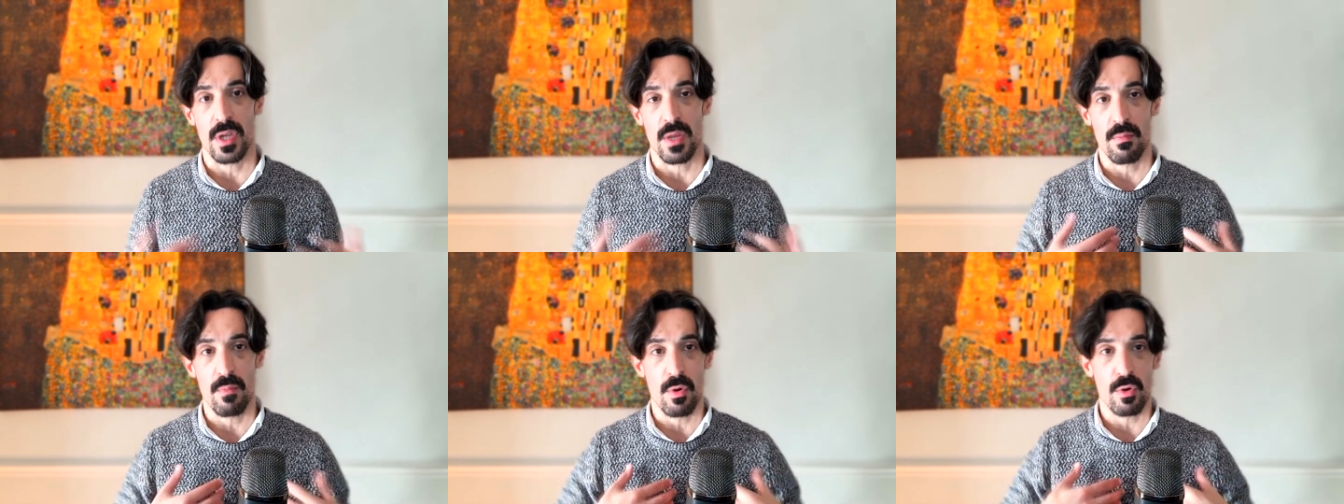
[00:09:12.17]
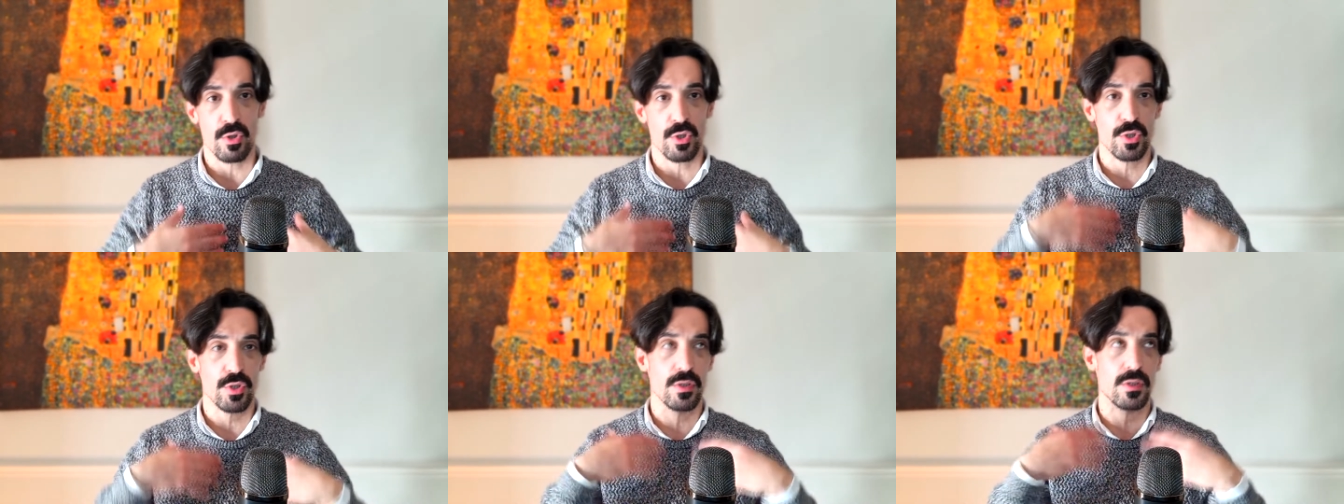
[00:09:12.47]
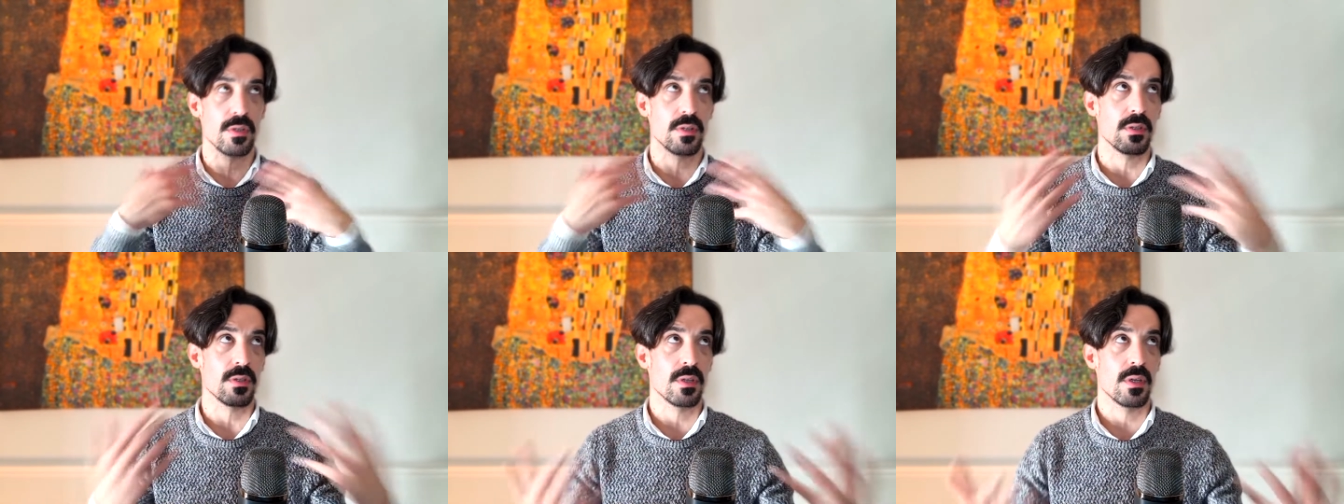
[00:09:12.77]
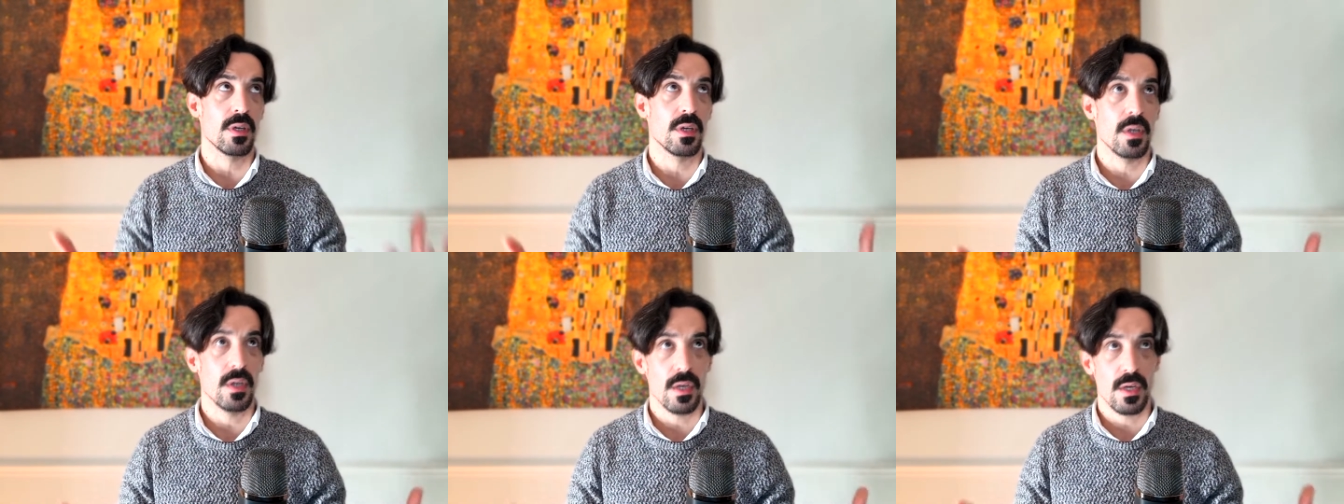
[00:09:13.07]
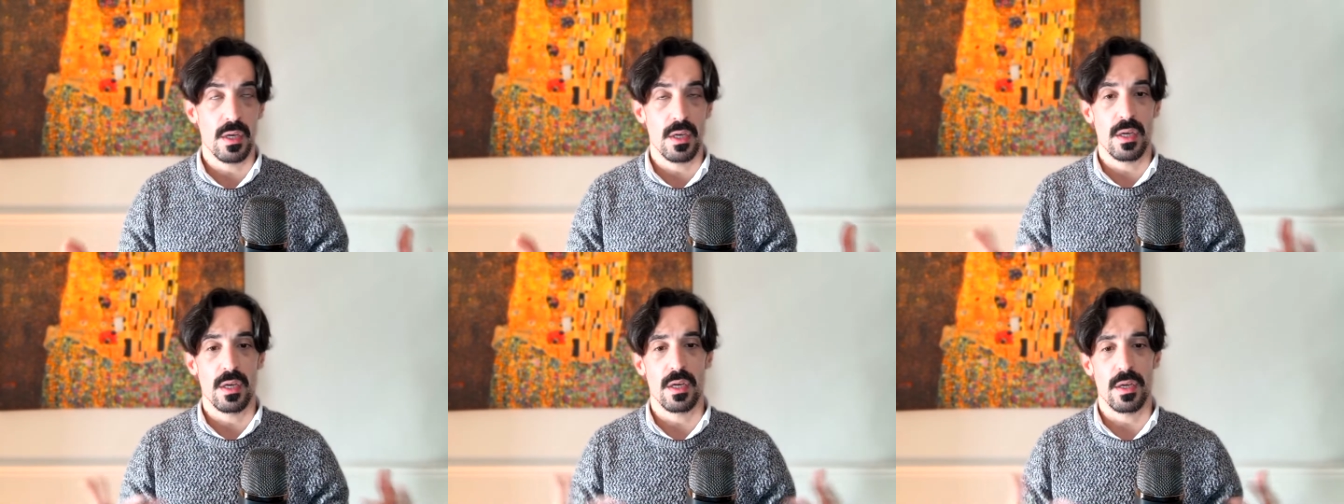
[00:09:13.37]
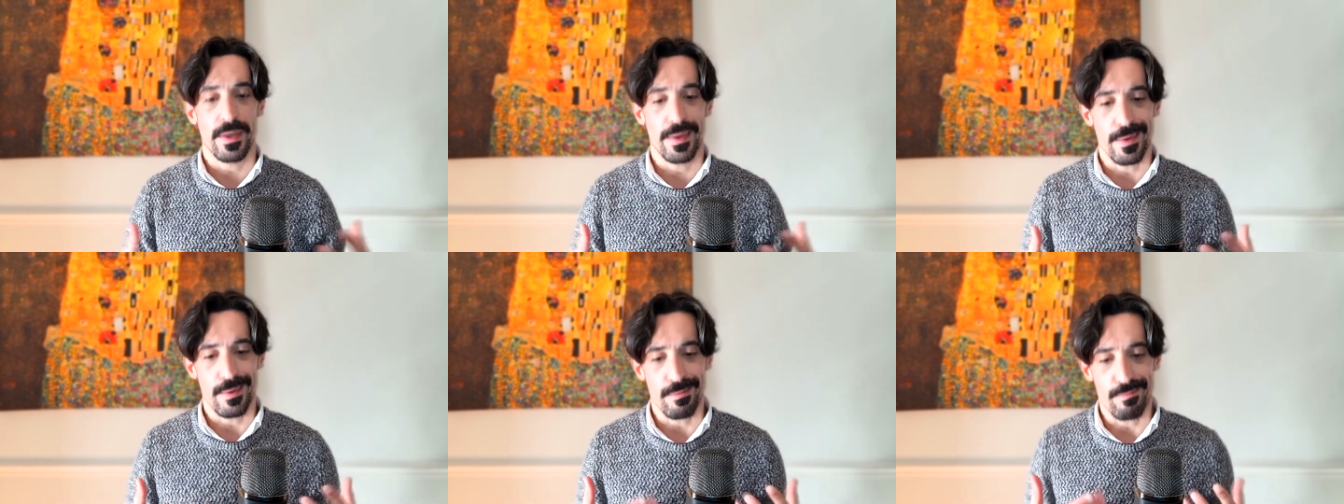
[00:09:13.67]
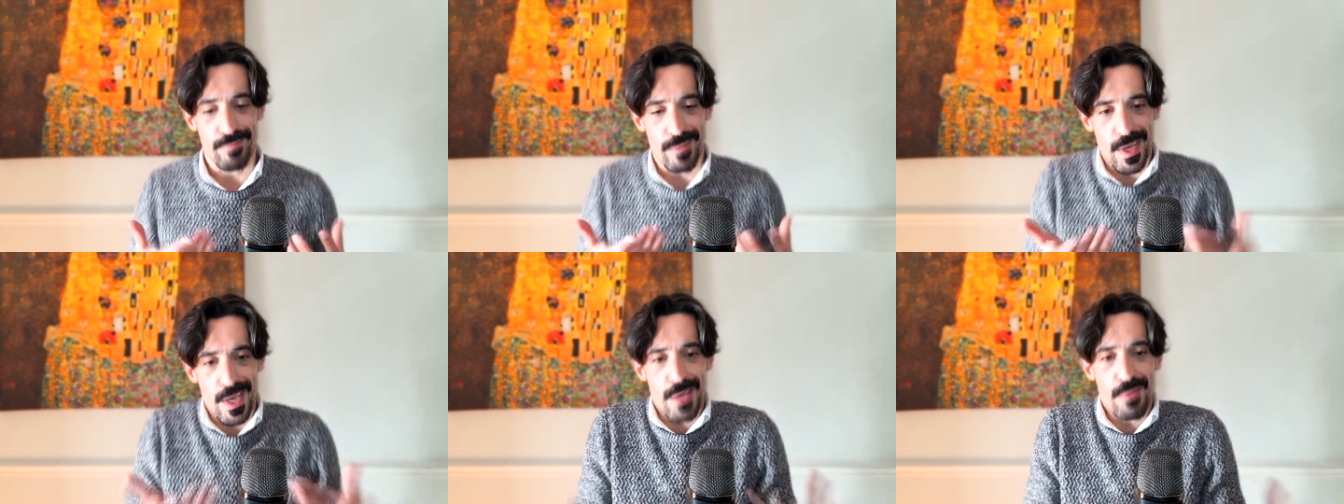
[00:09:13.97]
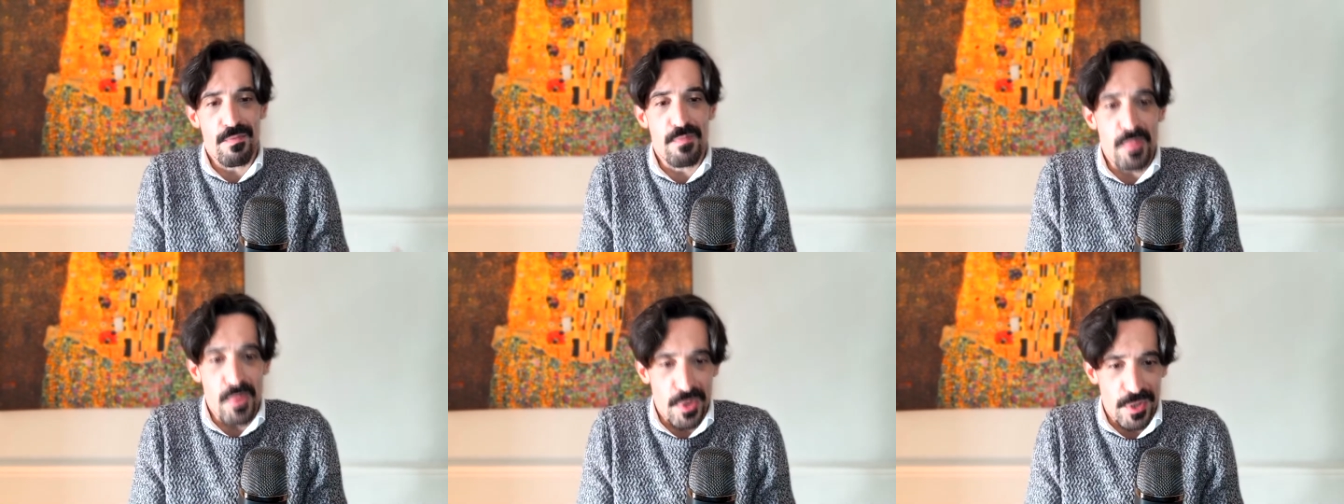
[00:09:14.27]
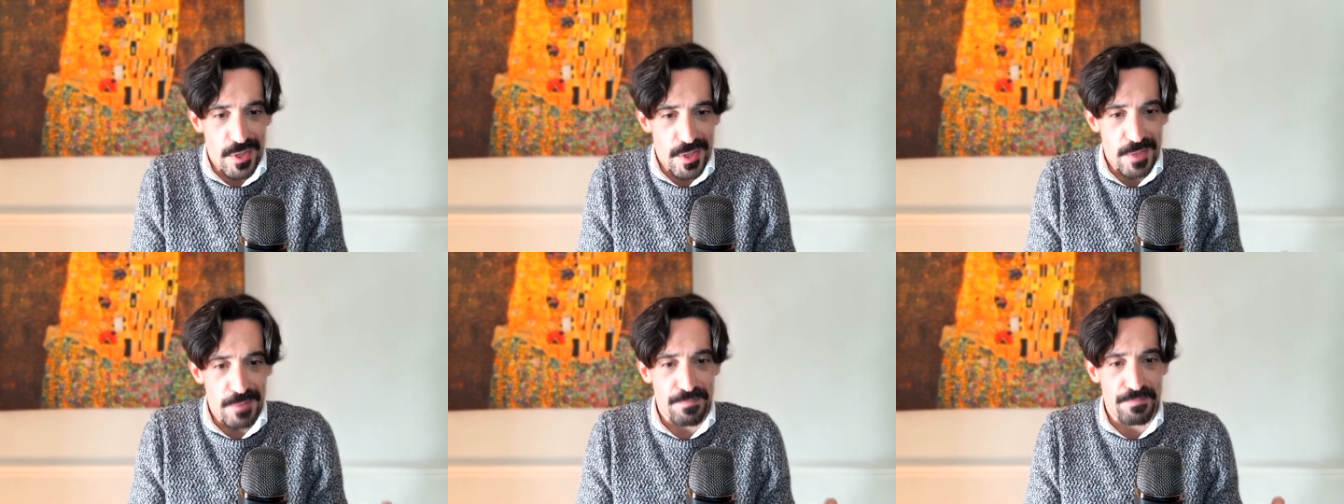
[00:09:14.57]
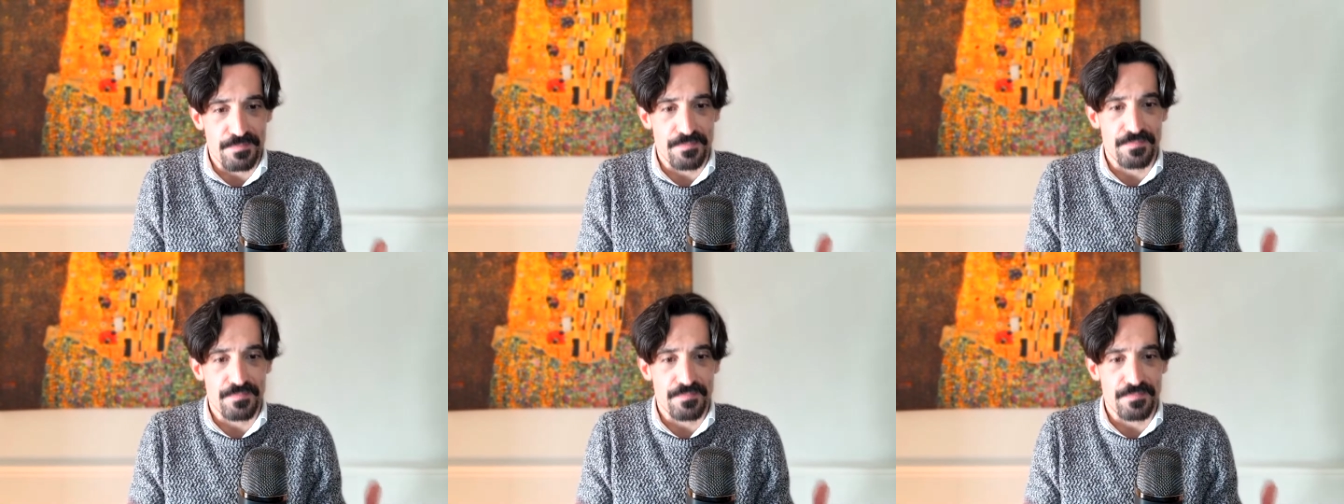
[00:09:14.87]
emotional input.